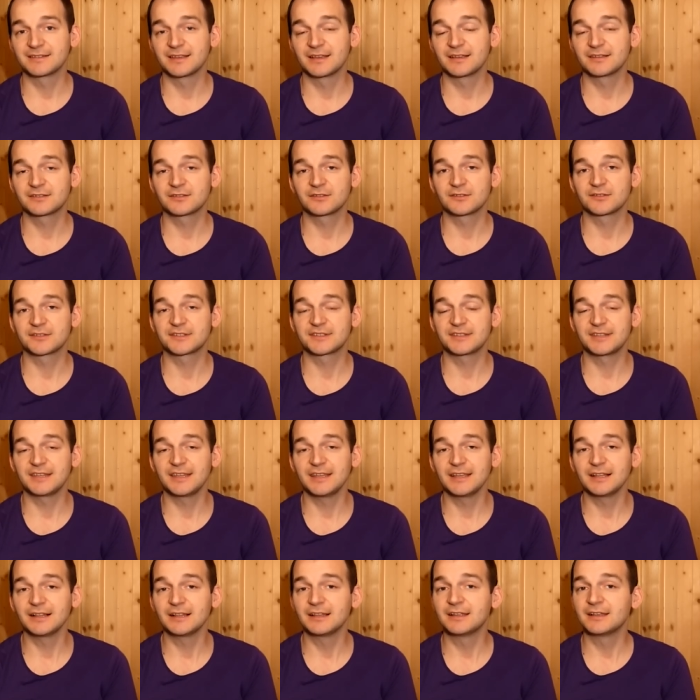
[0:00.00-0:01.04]
Yeah? So
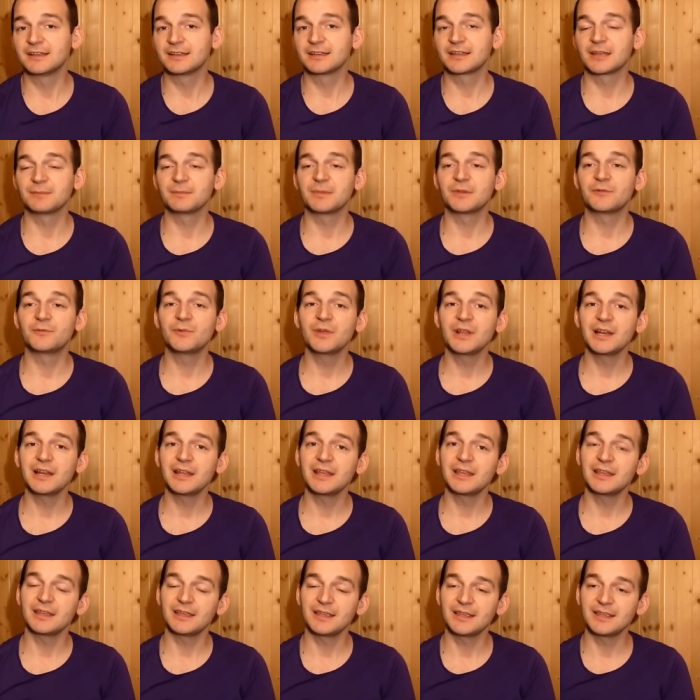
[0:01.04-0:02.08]
steel can be
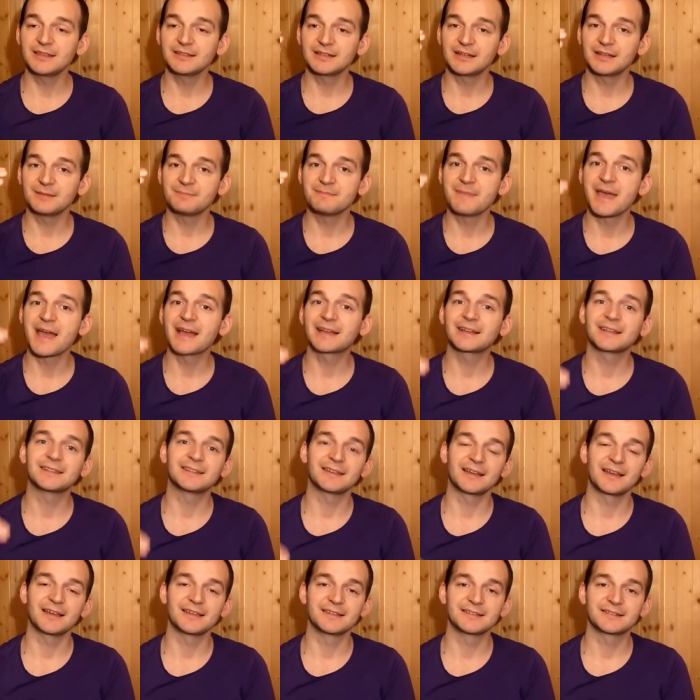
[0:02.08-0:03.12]
really easily
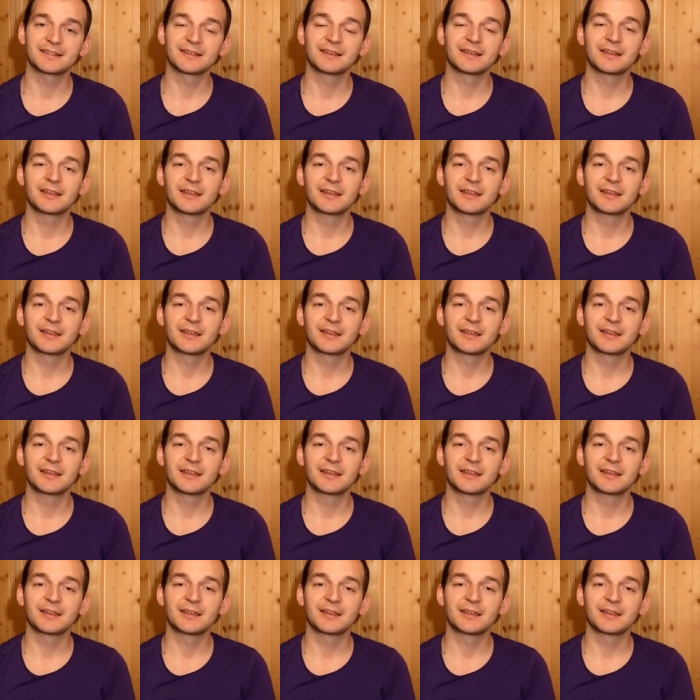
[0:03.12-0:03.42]
magnetized,